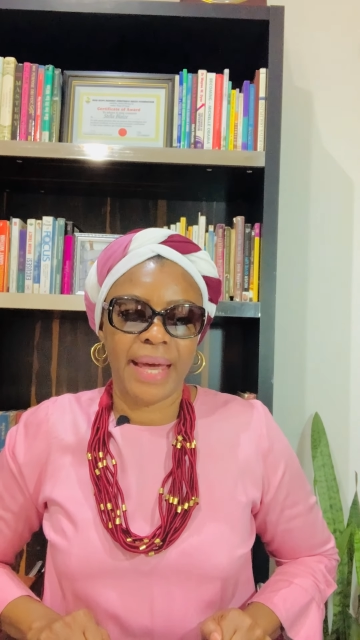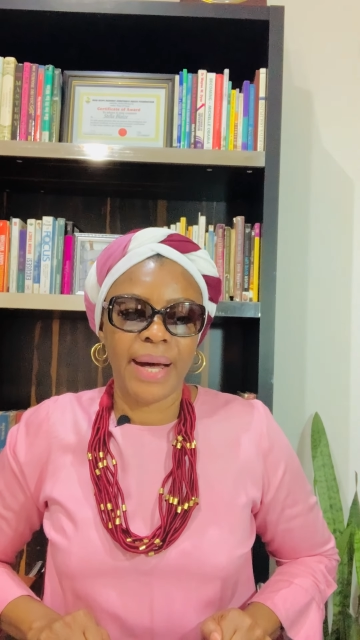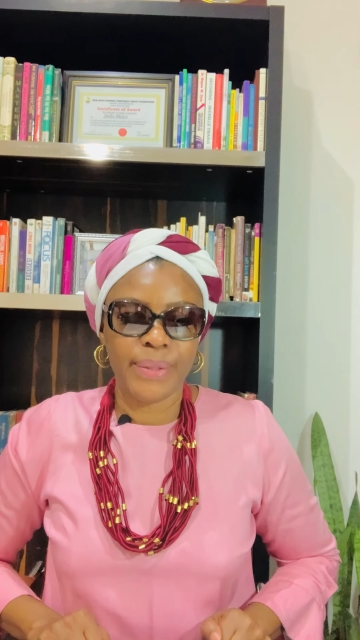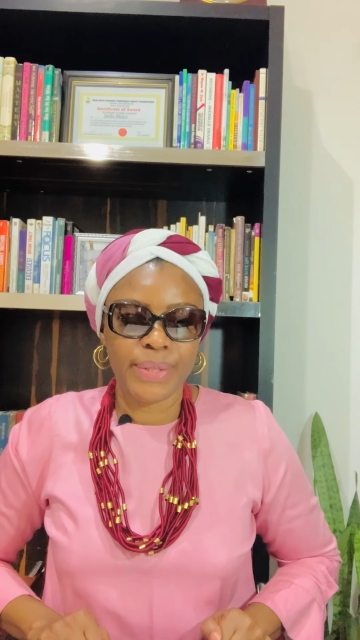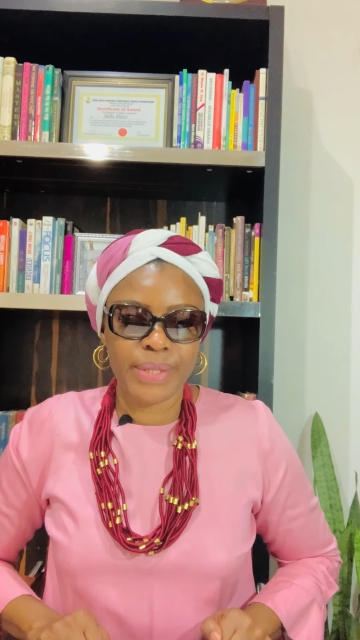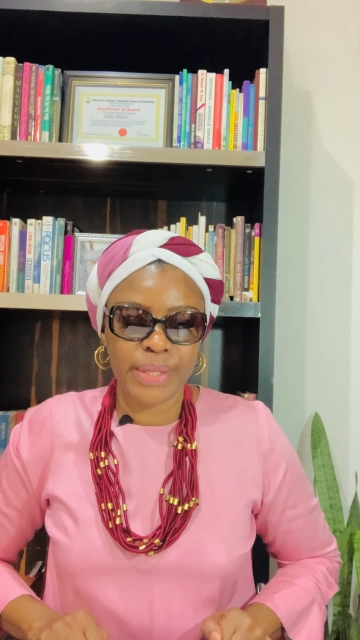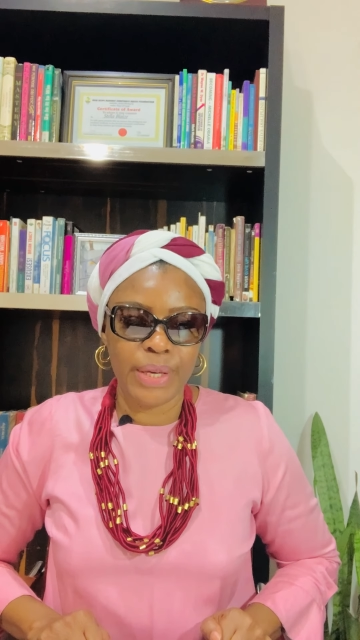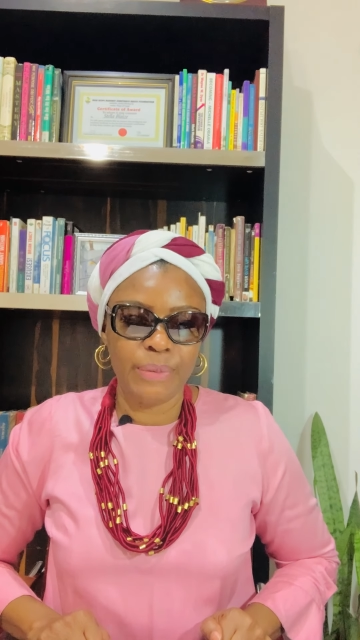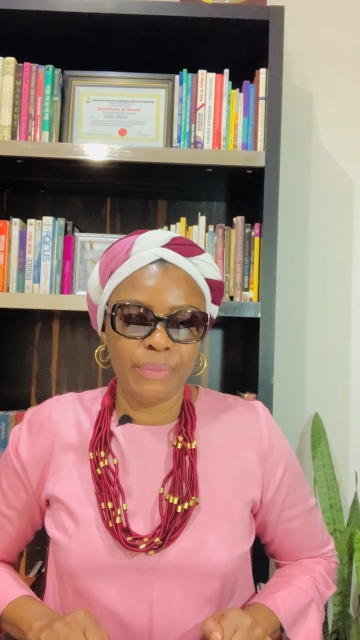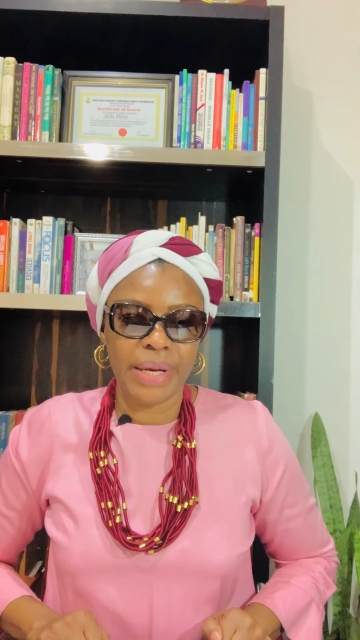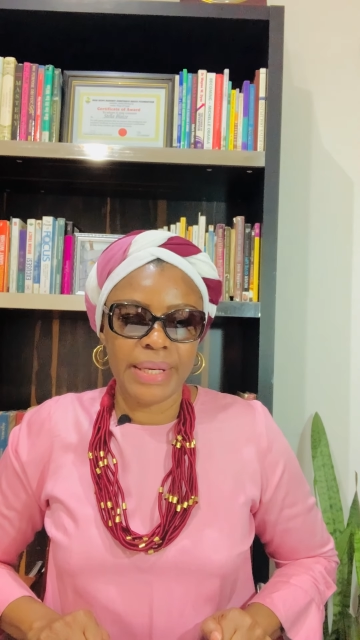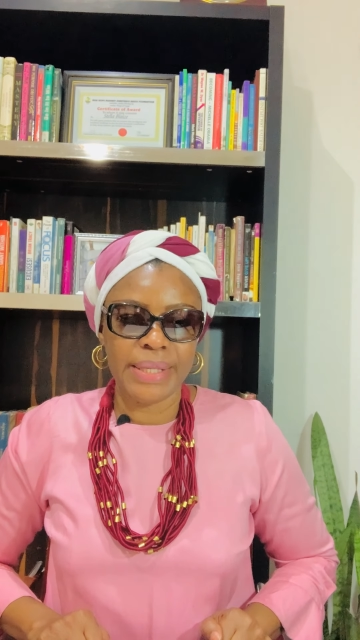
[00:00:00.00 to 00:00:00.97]
I'll see you
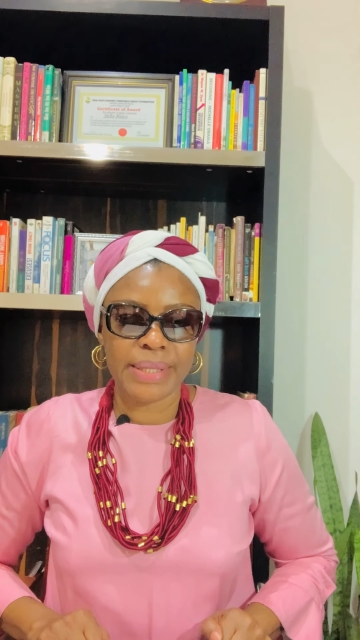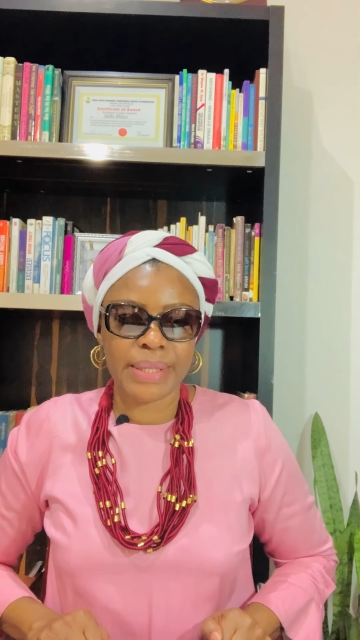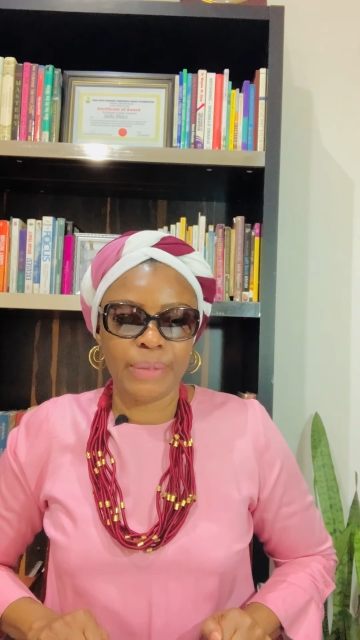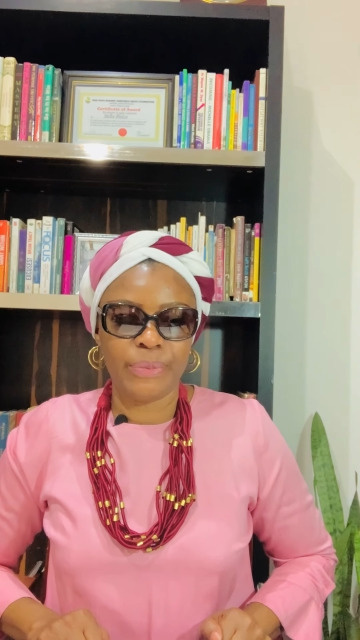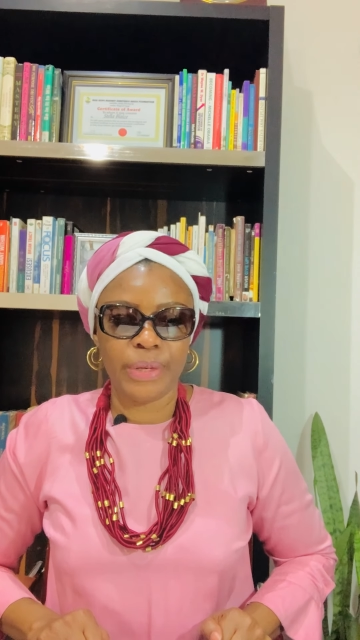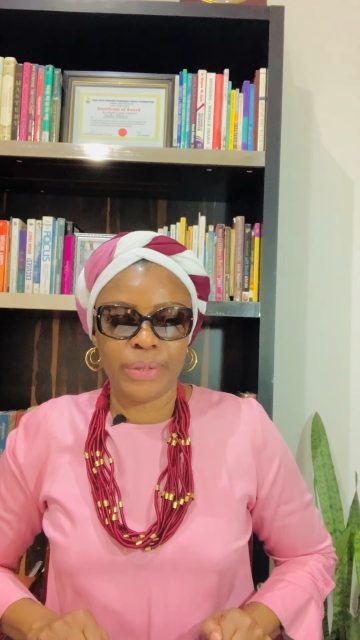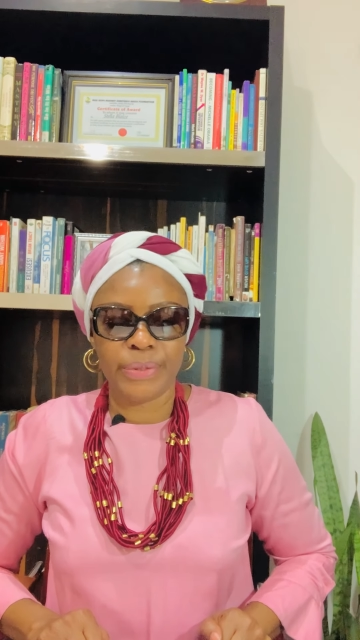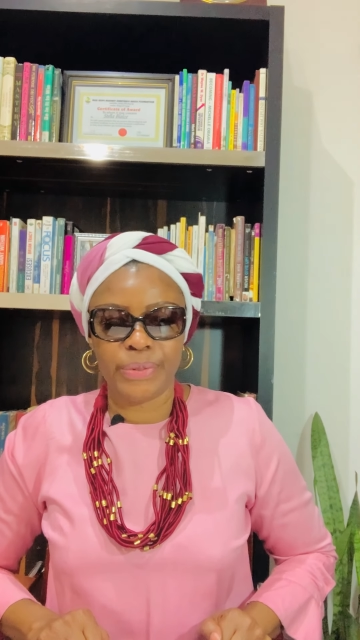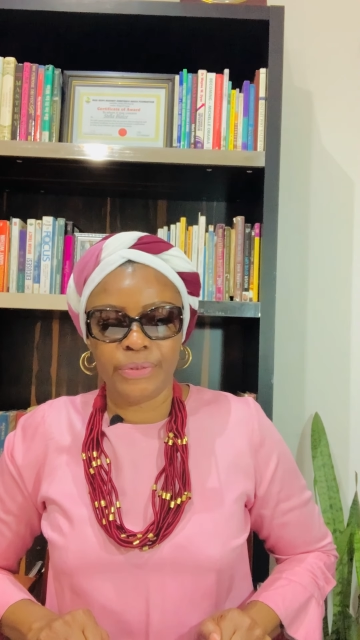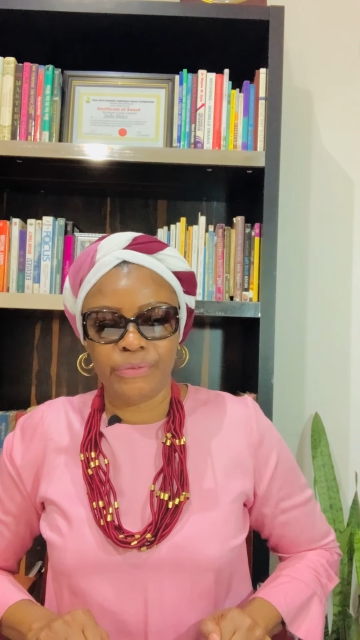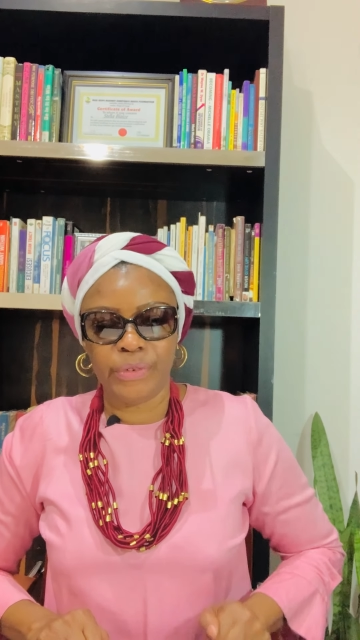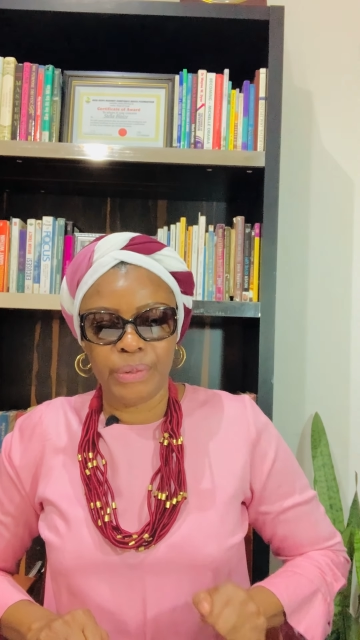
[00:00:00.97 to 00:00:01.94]
in my next clip. Thank you
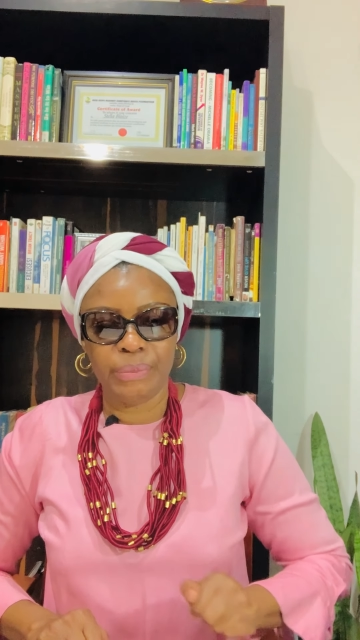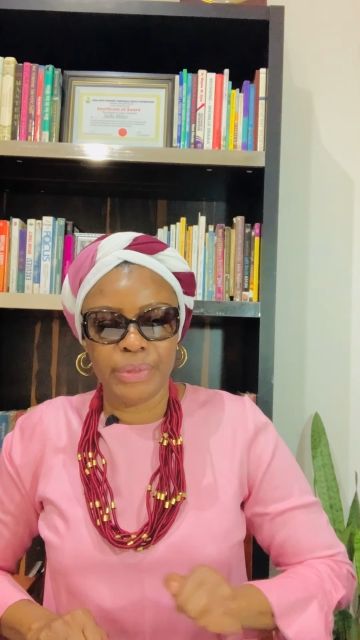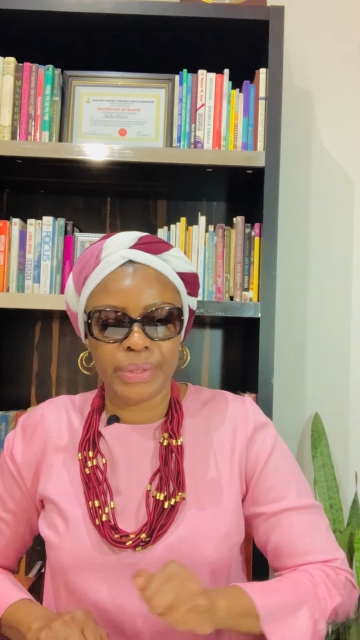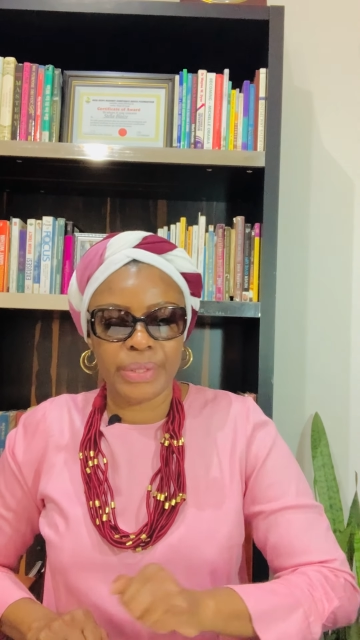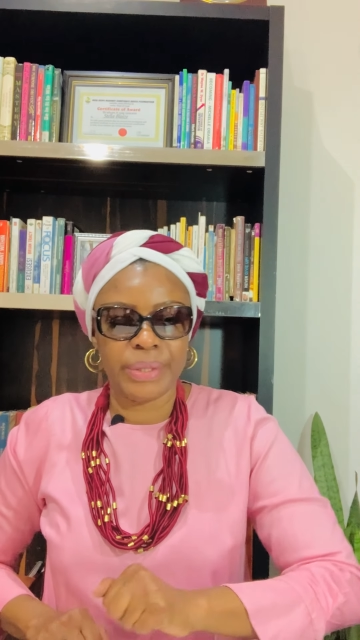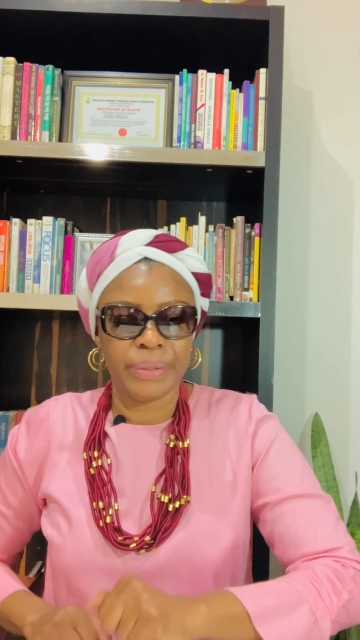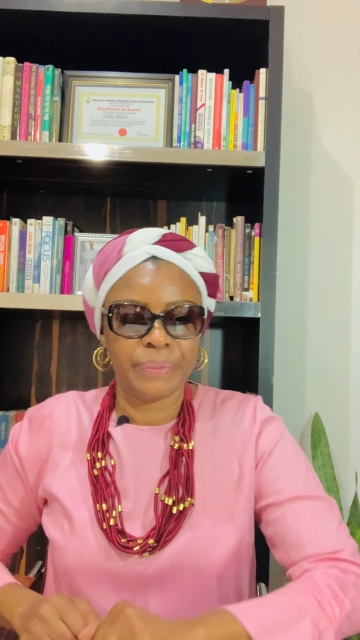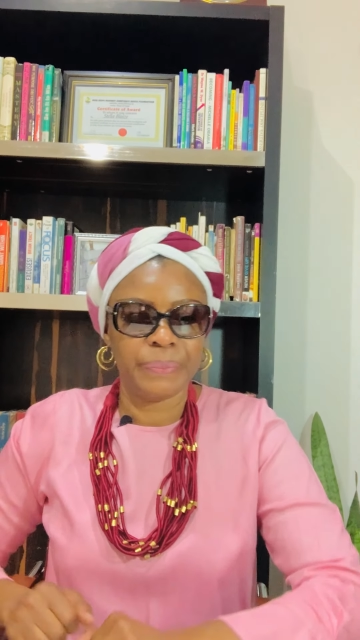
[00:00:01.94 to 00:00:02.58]
so very much.